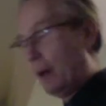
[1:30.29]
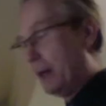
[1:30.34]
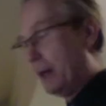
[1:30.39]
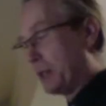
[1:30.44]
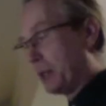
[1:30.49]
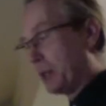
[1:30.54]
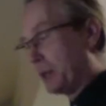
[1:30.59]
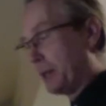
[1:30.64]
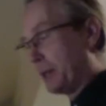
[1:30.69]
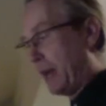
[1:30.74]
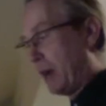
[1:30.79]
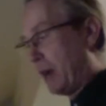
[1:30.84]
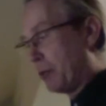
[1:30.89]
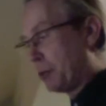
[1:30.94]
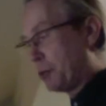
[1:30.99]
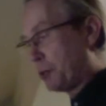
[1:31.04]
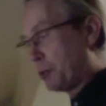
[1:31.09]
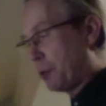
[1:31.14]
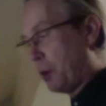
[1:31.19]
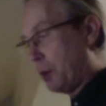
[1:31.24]
It's a
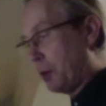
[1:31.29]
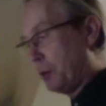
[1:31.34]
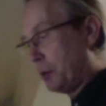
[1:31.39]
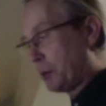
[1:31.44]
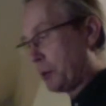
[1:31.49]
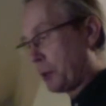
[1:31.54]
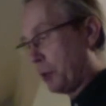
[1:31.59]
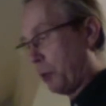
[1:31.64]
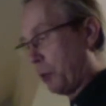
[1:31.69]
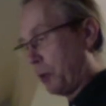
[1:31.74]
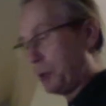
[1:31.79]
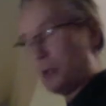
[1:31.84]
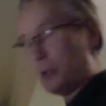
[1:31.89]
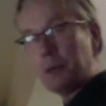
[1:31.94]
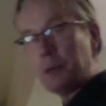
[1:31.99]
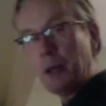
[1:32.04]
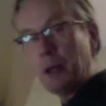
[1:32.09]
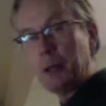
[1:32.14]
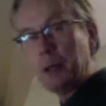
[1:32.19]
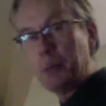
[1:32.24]
downstroke, so once you've
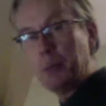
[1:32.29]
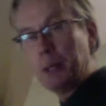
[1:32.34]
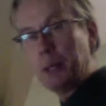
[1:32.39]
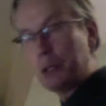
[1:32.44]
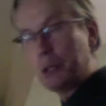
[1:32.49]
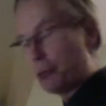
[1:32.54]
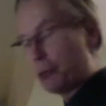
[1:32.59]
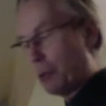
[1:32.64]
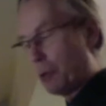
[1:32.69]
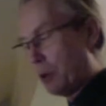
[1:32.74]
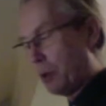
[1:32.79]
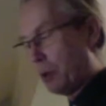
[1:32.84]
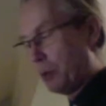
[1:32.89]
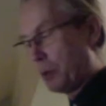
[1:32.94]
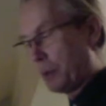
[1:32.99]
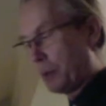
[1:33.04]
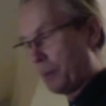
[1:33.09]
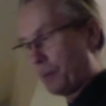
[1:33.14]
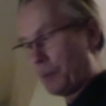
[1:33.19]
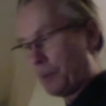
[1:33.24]
done the big
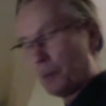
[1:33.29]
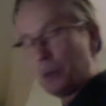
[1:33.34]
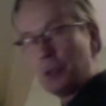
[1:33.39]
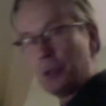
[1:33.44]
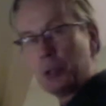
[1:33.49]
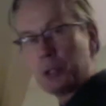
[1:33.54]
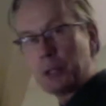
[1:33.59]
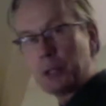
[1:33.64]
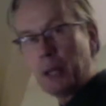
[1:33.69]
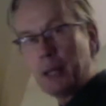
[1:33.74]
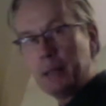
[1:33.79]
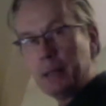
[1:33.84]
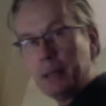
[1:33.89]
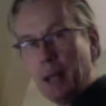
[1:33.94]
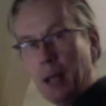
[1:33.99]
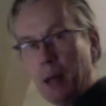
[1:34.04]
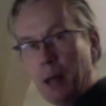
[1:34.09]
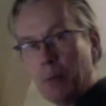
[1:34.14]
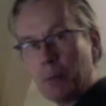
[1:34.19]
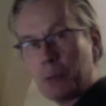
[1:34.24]
stroke, you stay
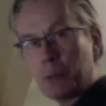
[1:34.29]
down.